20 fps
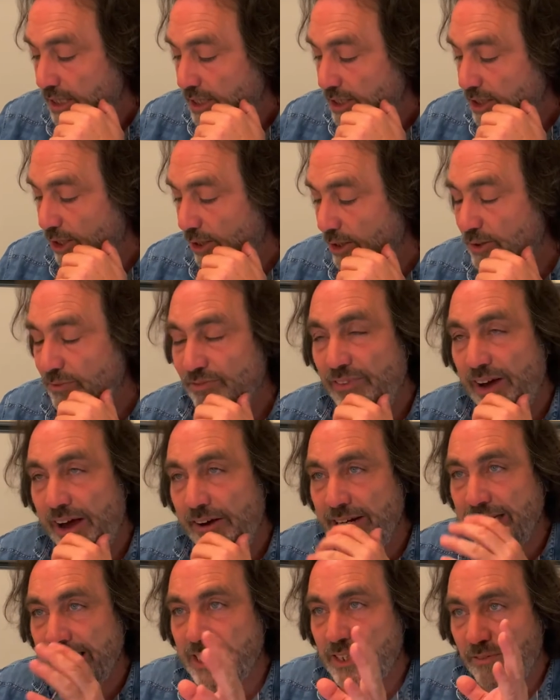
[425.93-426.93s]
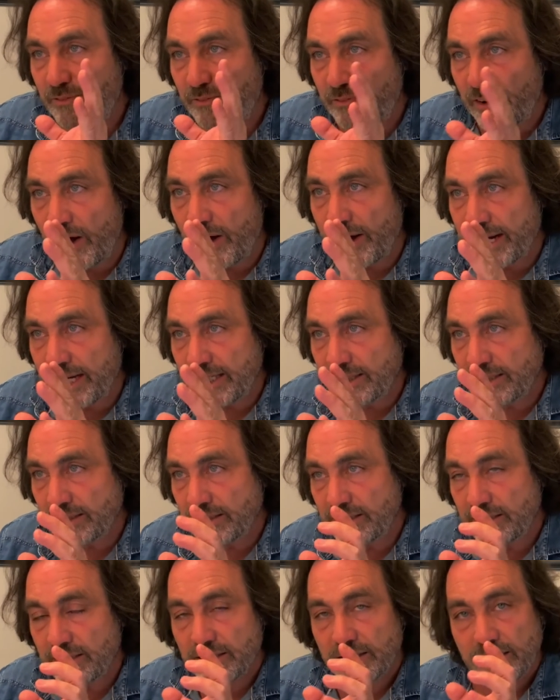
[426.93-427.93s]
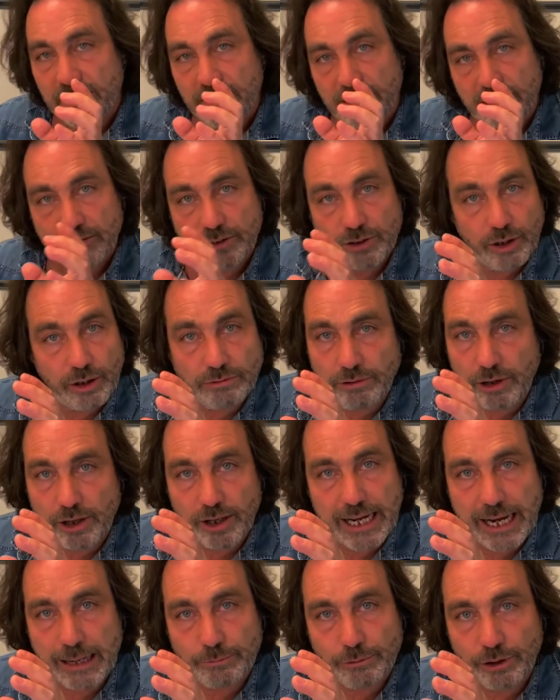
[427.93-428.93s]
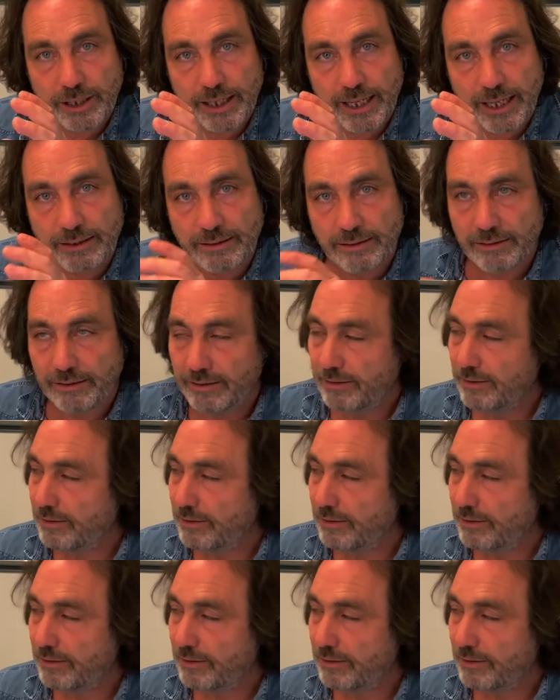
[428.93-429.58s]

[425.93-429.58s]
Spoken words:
So it's very defined. Sorry, wrong camera again.